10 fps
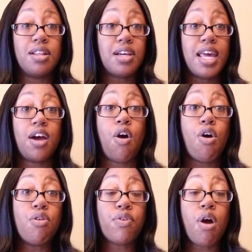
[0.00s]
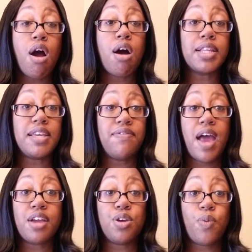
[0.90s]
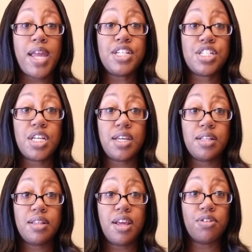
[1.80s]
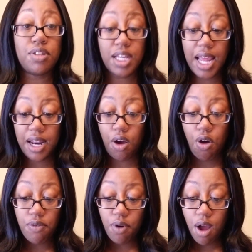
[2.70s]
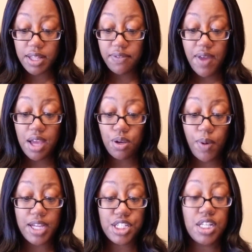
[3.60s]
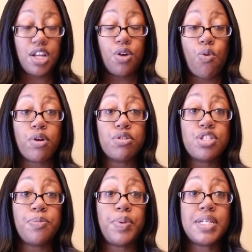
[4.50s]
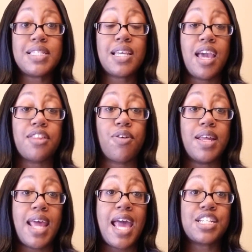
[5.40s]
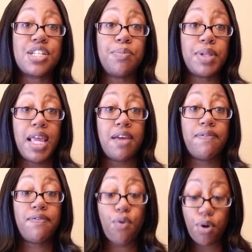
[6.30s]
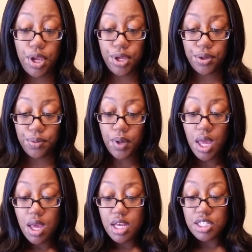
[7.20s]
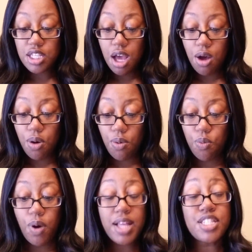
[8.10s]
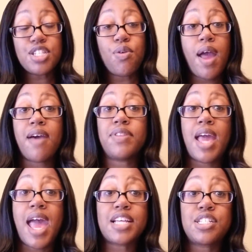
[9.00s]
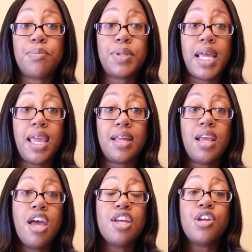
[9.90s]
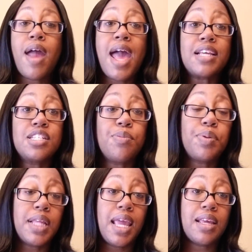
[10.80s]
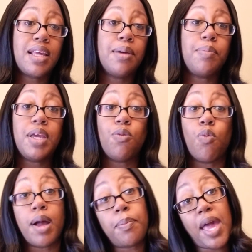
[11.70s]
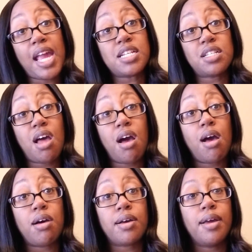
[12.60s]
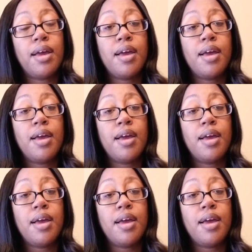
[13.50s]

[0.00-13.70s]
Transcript: an overall evaluation. They're looking at an overall evaluation in order to put together an action plan for you. So once you have the action plan, your action plan could be 1 page long,